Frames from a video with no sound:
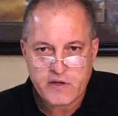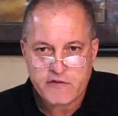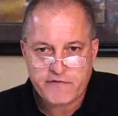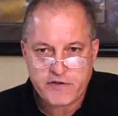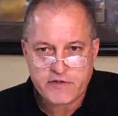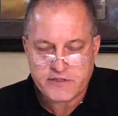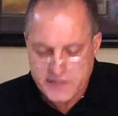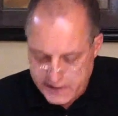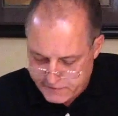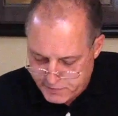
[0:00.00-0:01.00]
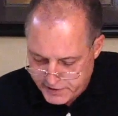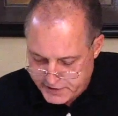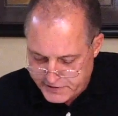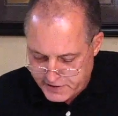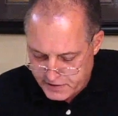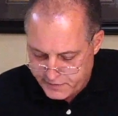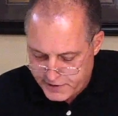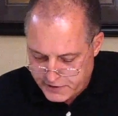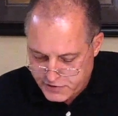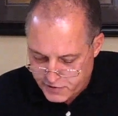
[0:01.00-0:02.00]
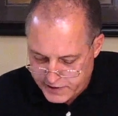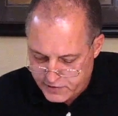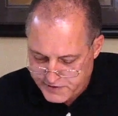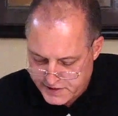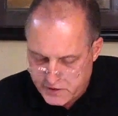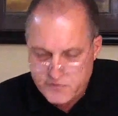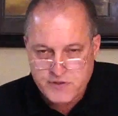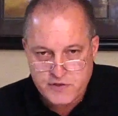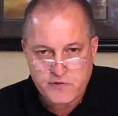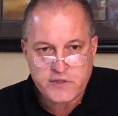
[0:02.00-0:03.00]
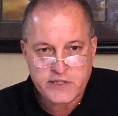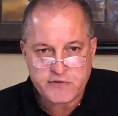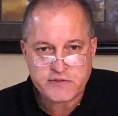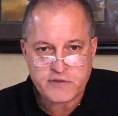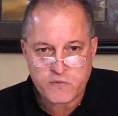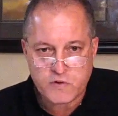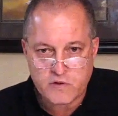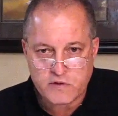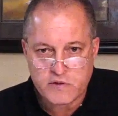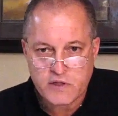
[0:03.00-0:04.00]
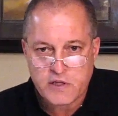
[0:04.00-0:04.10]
Fear doesn't have a place here because greater is he who is in you than he who is in the world.